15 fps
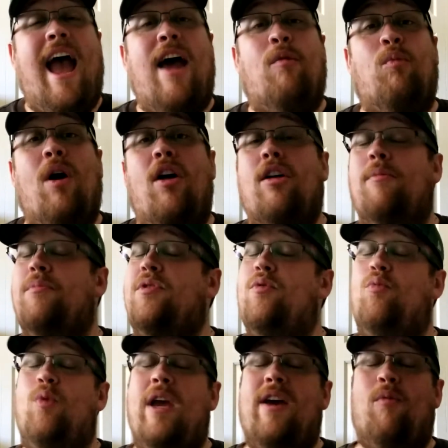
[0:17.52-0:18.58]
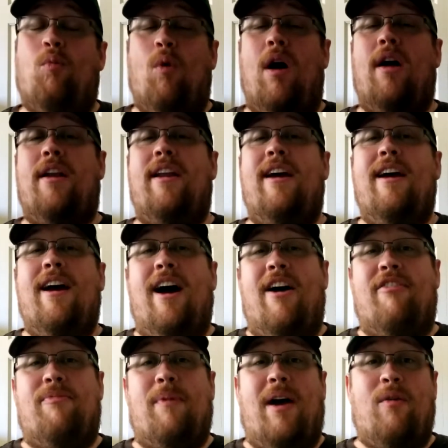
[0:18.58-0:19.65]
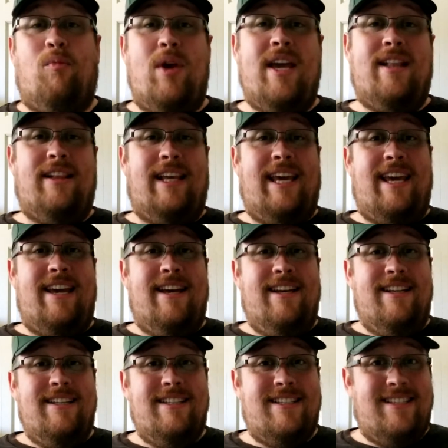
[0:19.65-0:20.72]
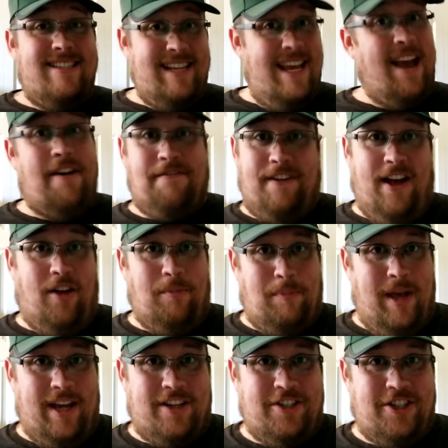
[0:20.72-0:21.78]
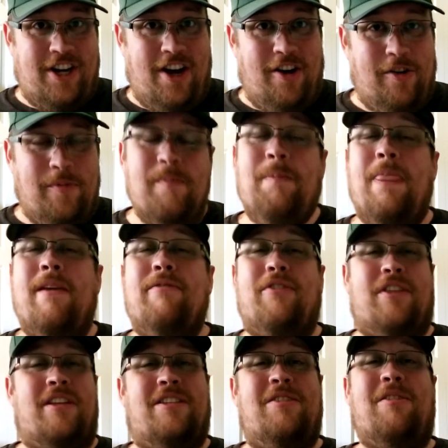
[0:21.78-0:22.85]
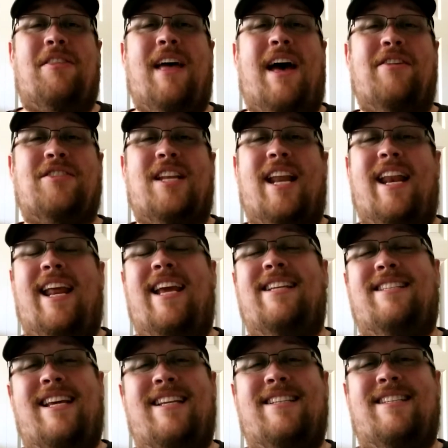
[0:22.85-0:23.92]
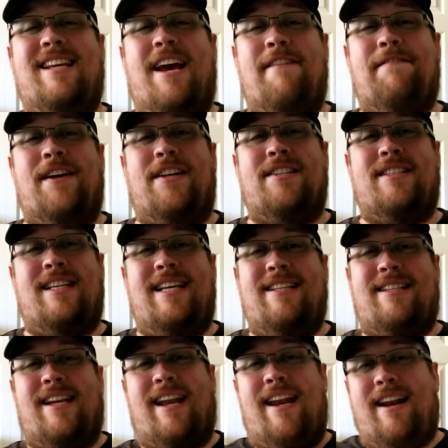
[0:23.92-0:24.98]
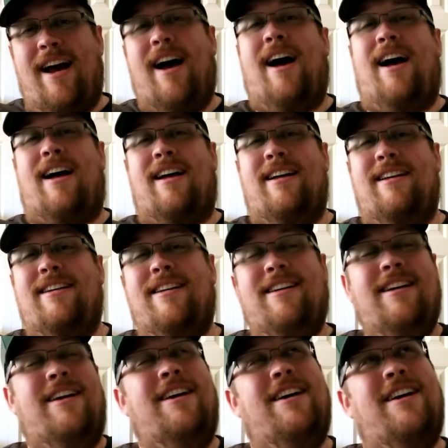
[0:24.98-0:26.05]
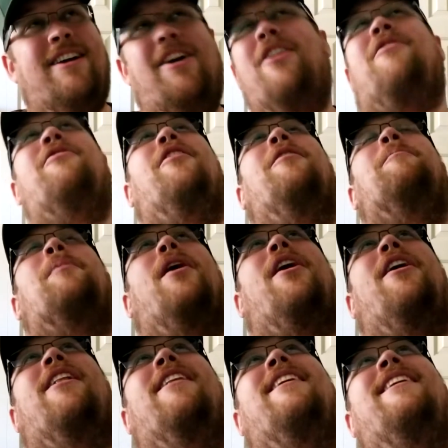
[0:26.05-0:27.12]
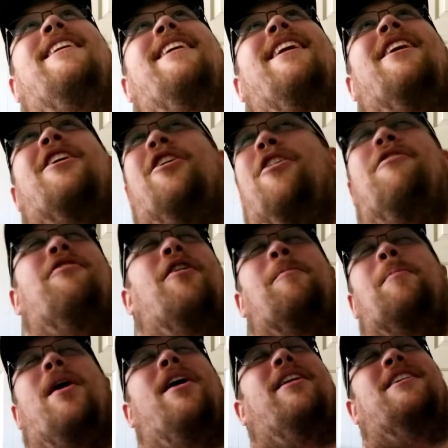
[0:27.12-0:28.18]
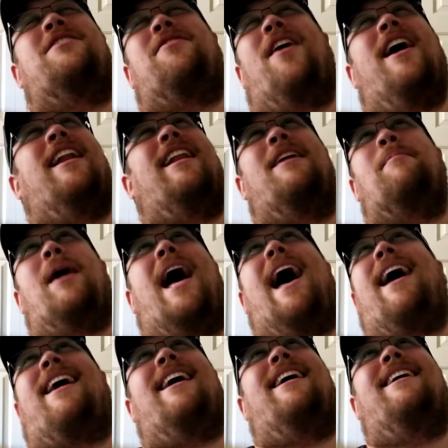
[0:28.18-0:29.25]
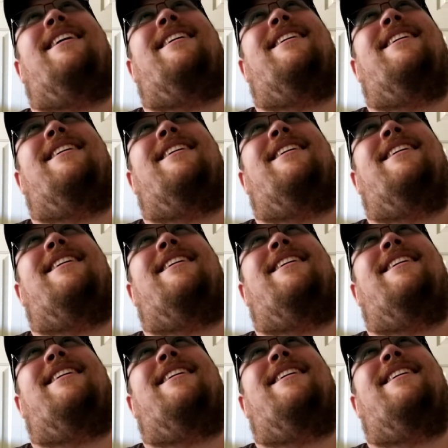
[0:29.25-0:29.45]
and welcome to week one of my weekly C F L pick show for the two thousand eighteen C F L season. And ah, good football. Good football is finally back.